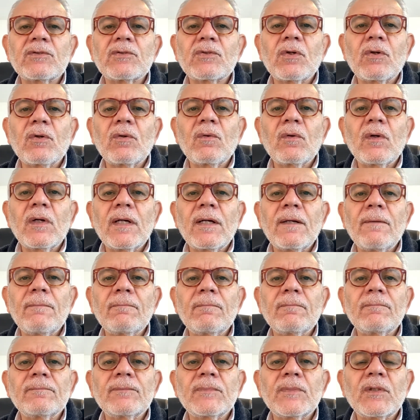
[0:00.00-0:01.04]
So,
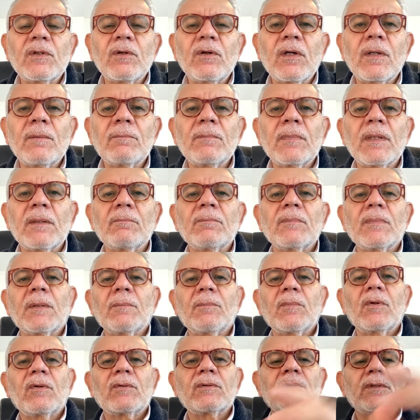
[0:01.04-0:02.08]
I'm
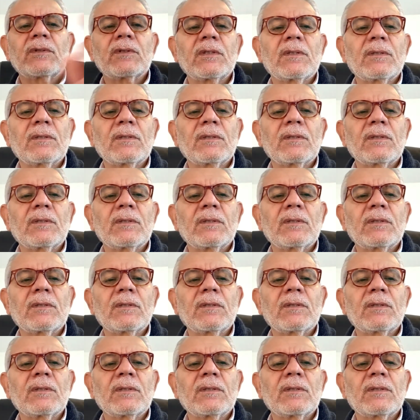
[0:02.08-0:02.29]
not,